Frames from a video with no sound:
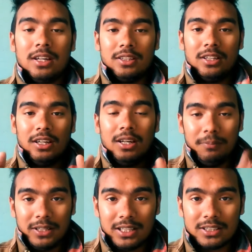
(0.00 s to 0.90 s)
the
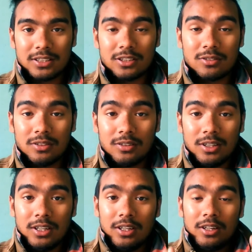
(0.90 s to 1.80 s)
application. So
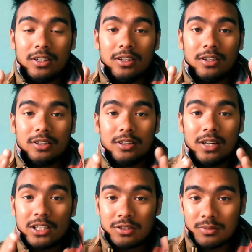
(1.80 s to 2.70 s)
there
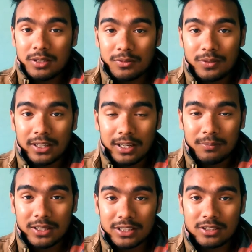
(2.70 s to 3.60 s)
are so many fake
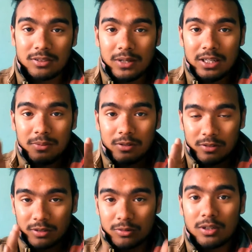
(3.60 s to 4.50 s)
applications available
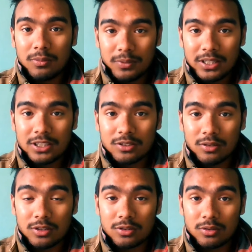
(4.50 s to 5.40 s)
on the Google Play
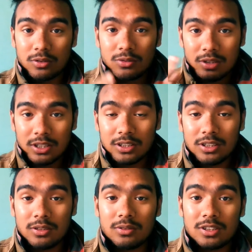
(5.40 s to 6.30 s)
Store, so do not
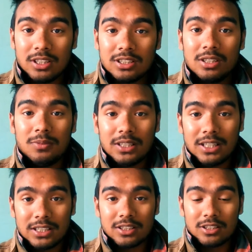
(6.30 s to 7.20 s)
use such
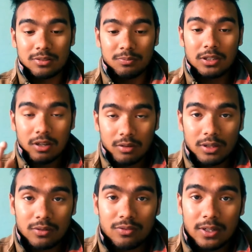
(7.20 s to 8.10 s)
applications. Be aware,